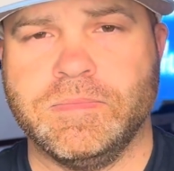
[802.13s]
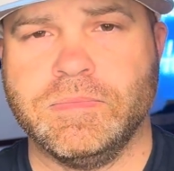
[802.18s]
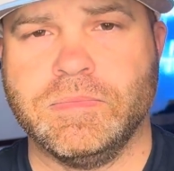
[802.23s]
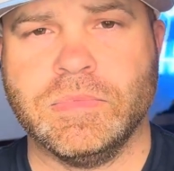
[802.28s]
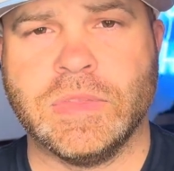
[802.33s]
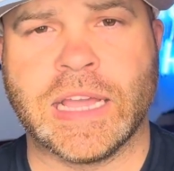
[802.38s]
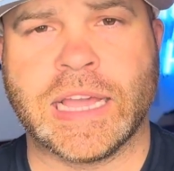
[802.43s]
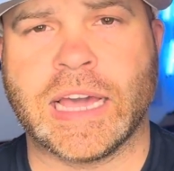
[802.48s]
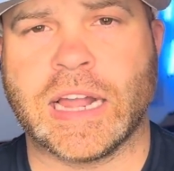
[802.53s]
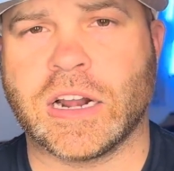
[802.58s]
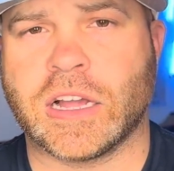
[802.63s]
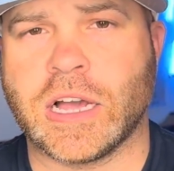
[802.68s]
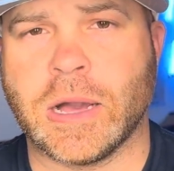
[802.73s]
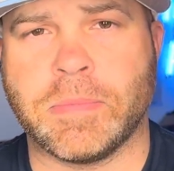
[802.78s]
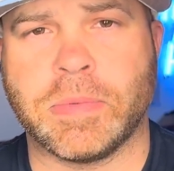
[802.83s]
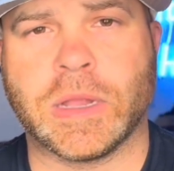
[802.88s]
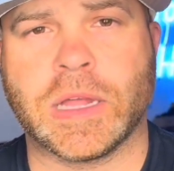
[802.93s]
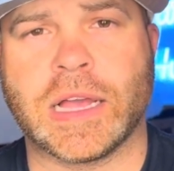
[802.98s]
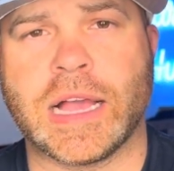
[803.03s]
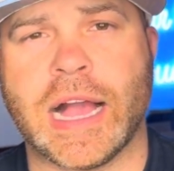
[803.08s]
They got a
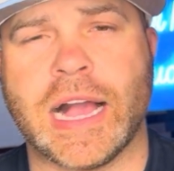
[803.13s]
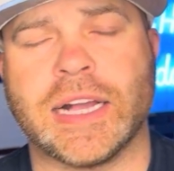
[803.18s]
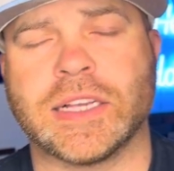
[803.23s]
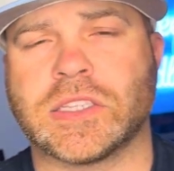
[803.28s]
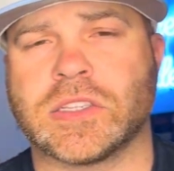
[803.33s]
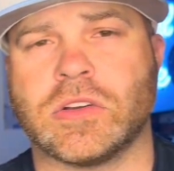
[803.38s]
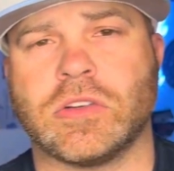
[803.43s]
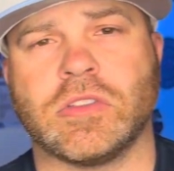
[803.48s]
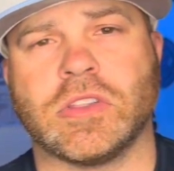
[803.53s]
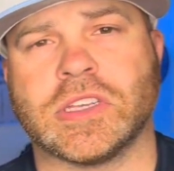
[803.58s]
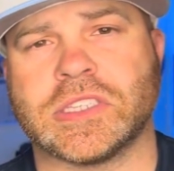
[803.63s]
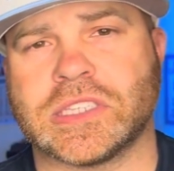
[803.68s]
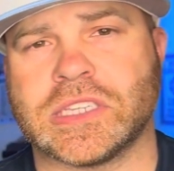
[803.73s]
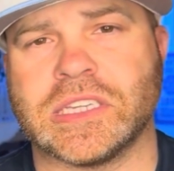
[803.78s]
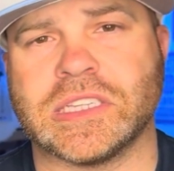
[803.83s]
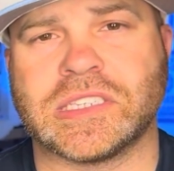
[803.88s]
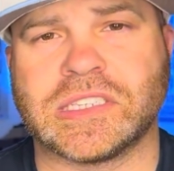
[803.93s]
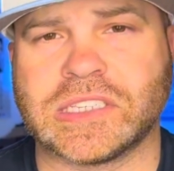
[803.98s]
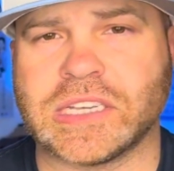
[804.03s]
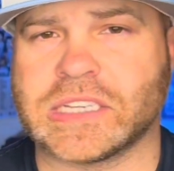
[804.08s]
couple of guys that are listed
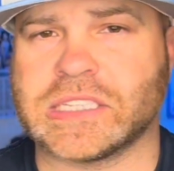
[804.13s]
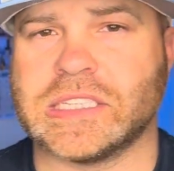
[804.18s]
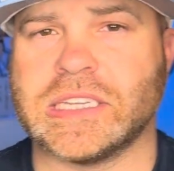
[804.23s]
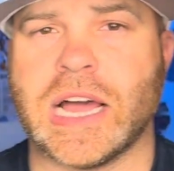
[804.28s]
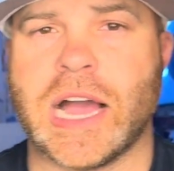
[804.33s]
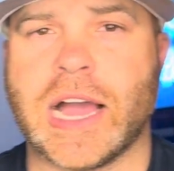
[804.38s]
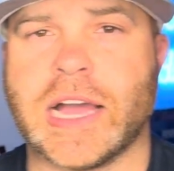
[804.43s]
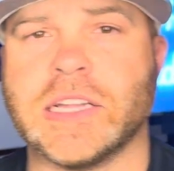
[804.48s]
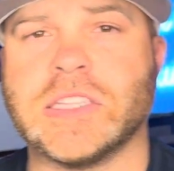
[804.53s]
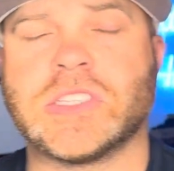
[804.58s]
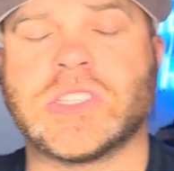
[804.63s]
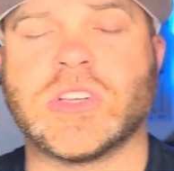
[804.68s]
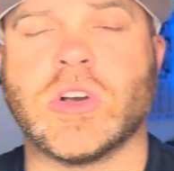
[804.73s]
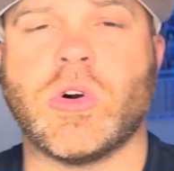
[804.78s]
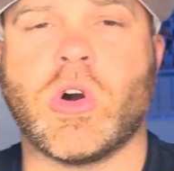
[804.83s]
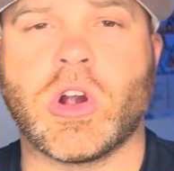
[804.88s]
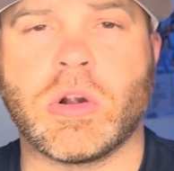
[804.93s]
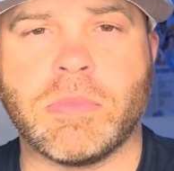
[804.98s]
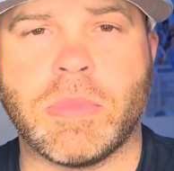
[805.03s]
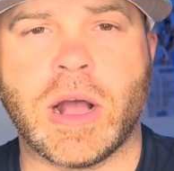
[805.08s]
at 6'9", so
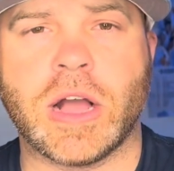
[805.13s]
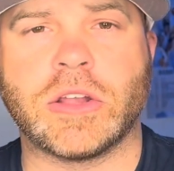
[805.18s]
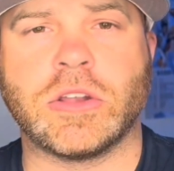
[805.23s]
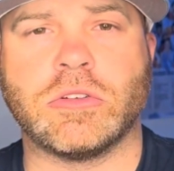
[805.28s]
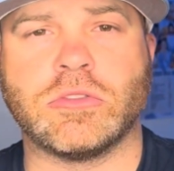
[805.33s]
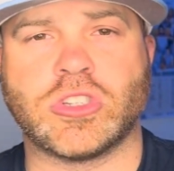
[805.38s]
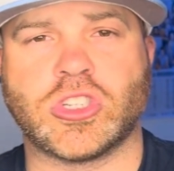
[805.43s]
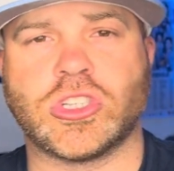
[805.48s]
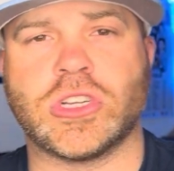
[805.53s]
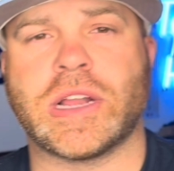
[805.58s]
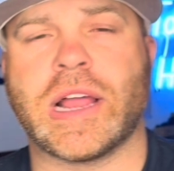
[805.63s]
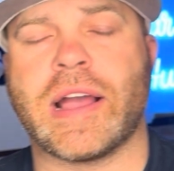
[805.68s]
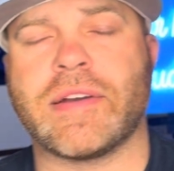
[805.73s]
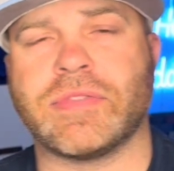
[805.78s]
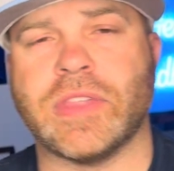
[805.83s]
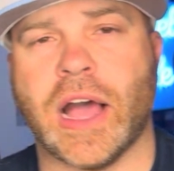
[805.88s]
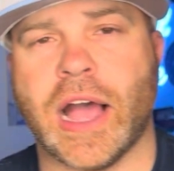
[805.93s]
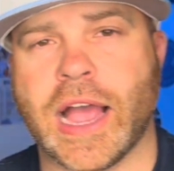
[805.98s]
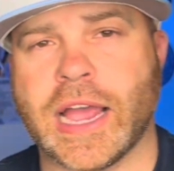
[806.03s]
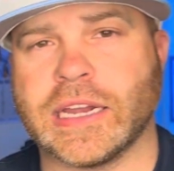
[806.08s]
Armando should have
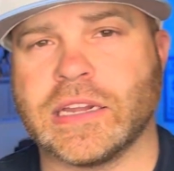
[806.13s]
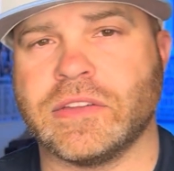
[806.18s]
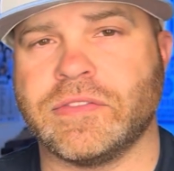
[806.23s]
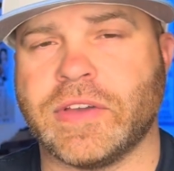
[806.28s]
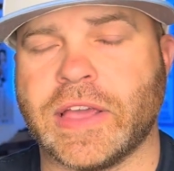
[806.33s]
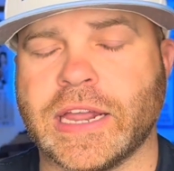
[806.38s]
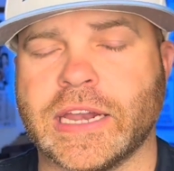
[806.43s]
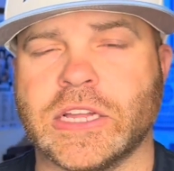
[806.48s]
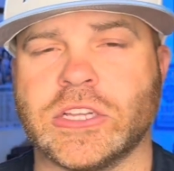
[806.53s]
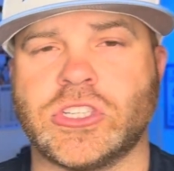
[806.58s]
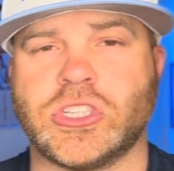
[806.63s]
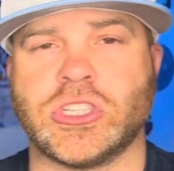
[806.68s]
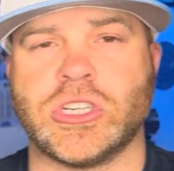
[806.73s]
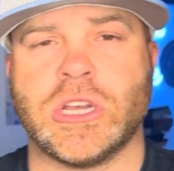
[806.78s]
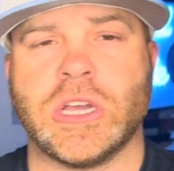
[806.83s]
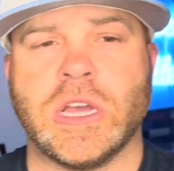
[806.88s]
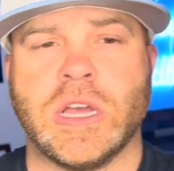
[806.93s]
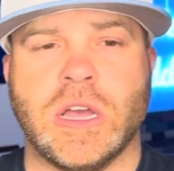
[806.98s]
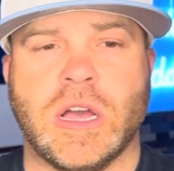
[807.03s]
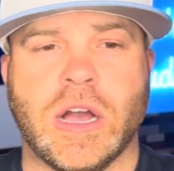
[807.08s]
the height advantage.
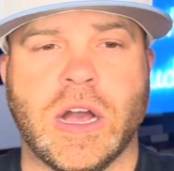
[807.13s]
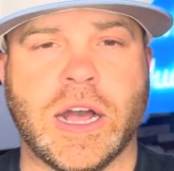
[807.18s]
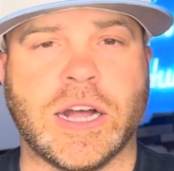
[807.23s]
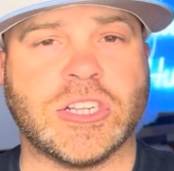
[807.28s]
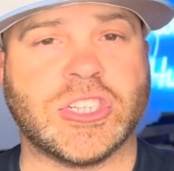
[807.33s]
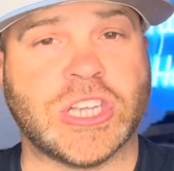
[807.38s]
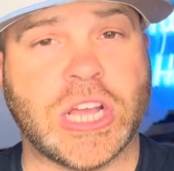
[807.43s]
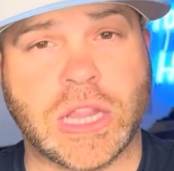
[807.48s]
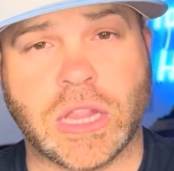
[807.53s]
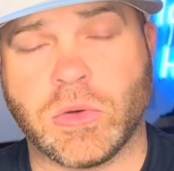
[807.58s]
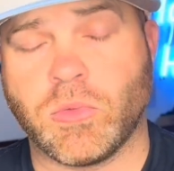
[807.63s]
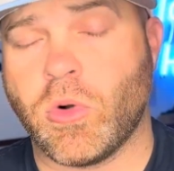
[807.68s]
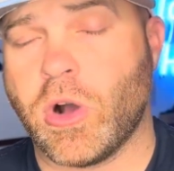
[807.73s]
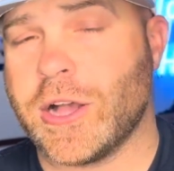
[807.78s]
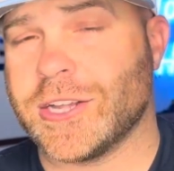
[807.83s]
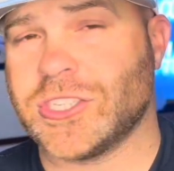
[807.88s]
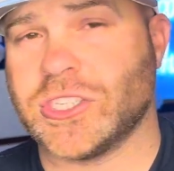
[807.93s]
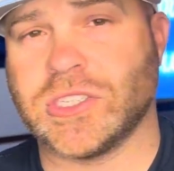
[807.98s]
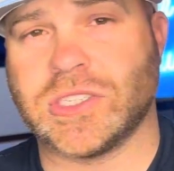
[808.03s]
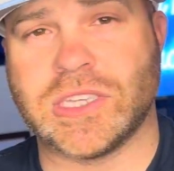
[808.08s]
Jalen
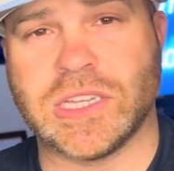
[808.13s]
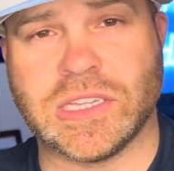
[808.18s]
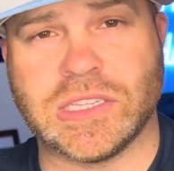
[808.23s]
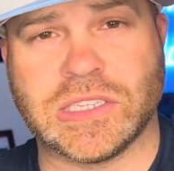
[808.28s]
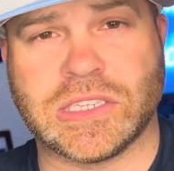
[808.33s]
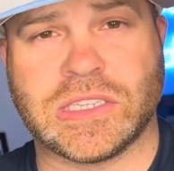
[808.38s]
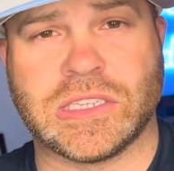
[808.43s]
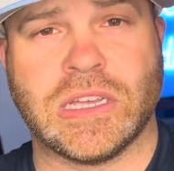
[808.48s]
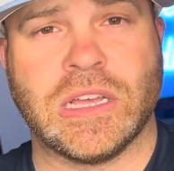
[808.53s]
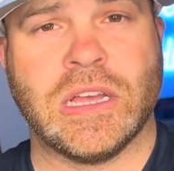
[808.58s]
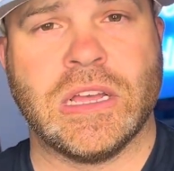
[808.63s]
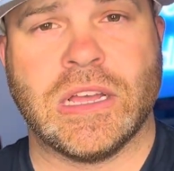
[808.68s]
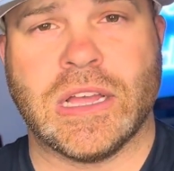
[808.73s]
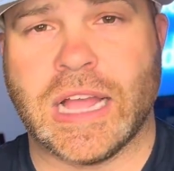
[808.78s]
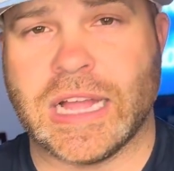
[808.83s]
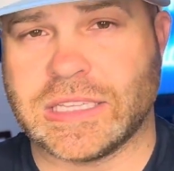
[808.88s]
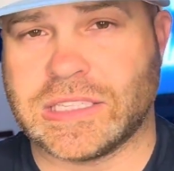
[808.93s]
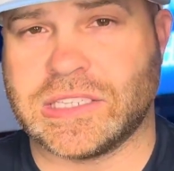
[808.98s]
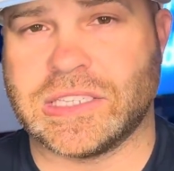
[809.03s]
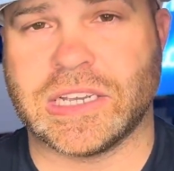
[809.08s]
Washington's
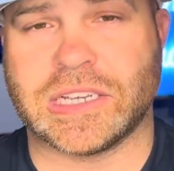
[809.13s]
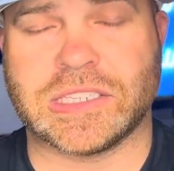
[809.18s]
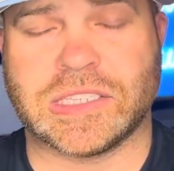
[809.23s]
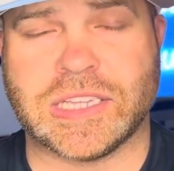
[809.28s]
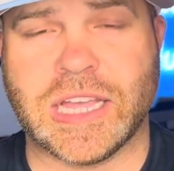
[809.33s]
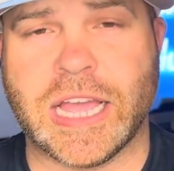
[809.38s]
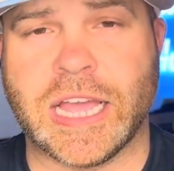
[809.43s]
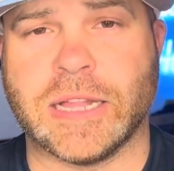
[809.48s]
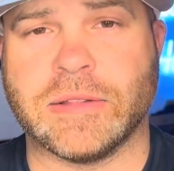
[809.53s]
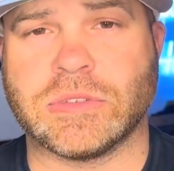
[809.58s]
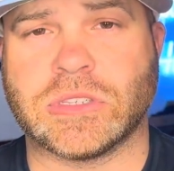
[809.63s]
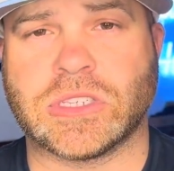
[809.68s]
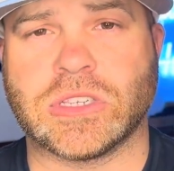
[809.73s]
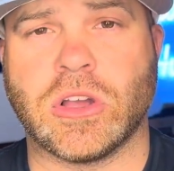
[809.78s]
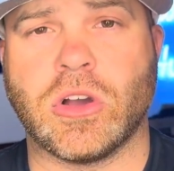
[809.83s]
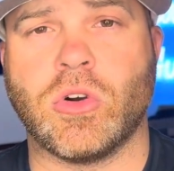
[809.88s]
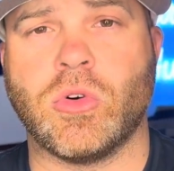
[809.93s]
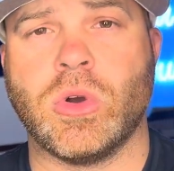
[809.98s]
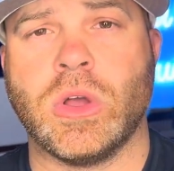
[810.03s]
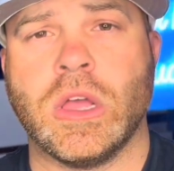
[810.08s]
at 6'10",
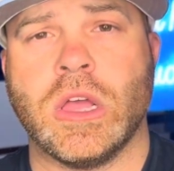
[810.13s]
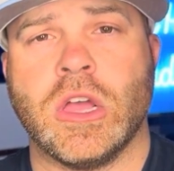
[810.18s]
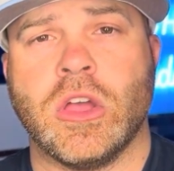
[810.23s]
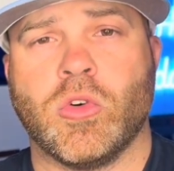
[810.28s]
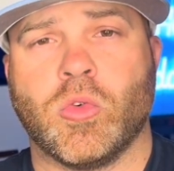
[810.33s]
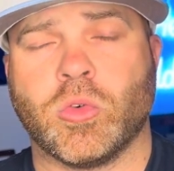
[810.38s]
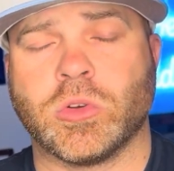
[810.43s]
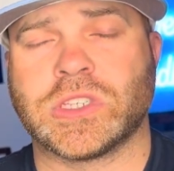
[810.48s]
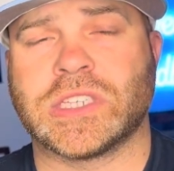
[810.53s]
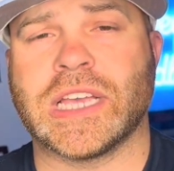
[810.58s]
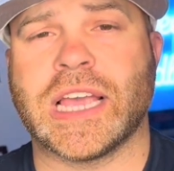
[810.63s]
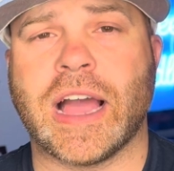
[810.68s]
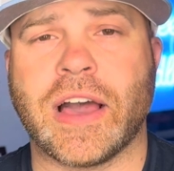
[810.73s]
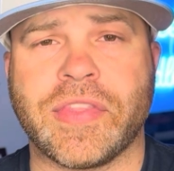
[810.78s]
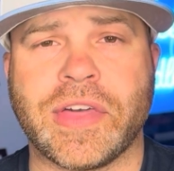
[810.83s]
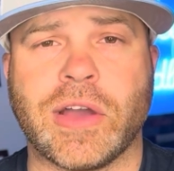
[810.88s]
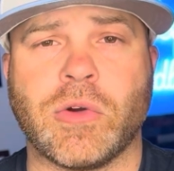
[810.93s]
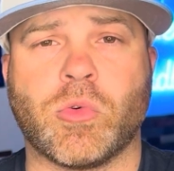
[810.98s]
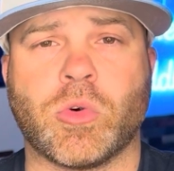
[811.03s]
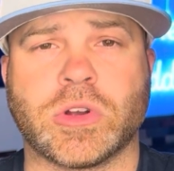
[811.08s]
so we'll see how
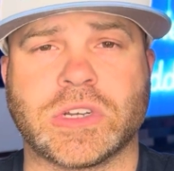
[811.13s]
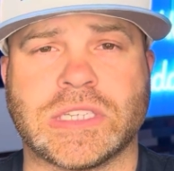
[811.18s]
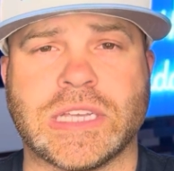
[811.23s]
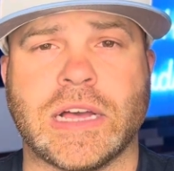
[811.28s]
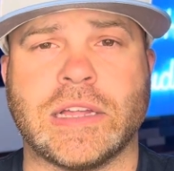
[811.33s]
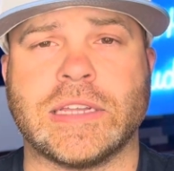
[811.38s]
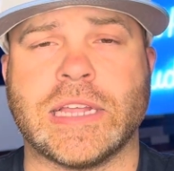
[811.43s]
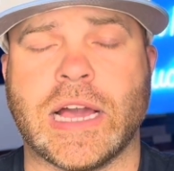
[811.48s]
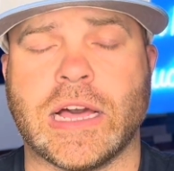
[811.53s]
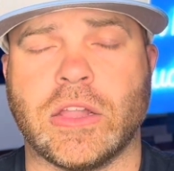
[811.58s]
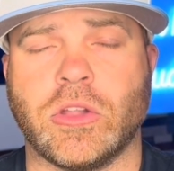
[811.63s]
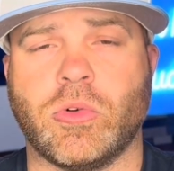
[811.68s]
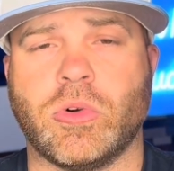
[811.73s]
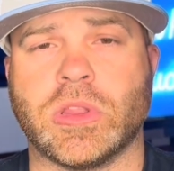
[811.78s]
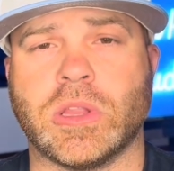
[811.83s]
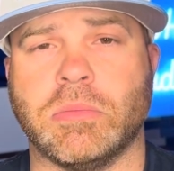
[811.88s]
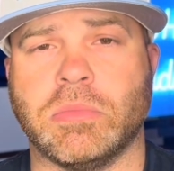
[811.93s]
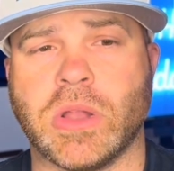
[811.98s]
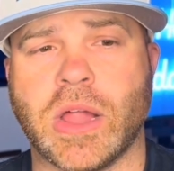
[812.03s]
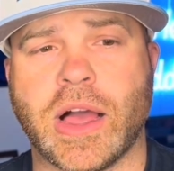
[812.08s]
that works out down low on
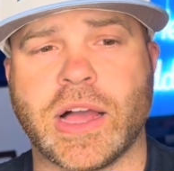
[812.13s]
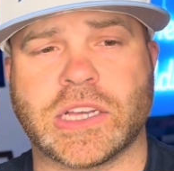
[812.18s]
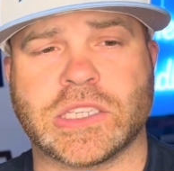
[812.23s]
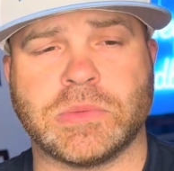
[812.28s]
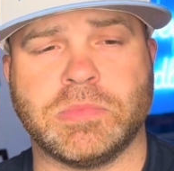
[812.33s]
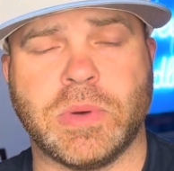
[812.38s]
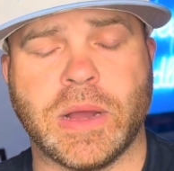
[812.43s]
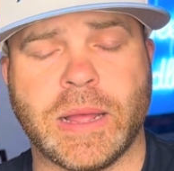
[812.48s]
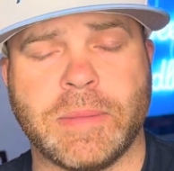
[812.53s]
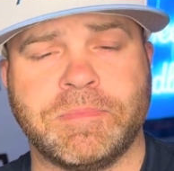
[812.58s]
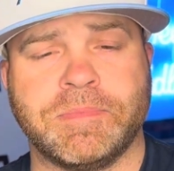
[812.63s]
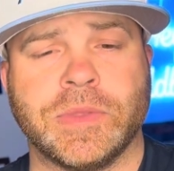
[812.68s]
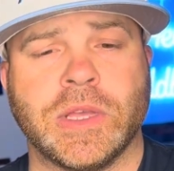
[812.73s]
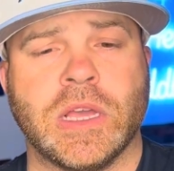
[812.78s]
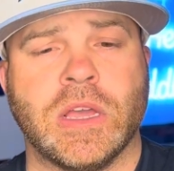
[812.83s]
the blocks. But,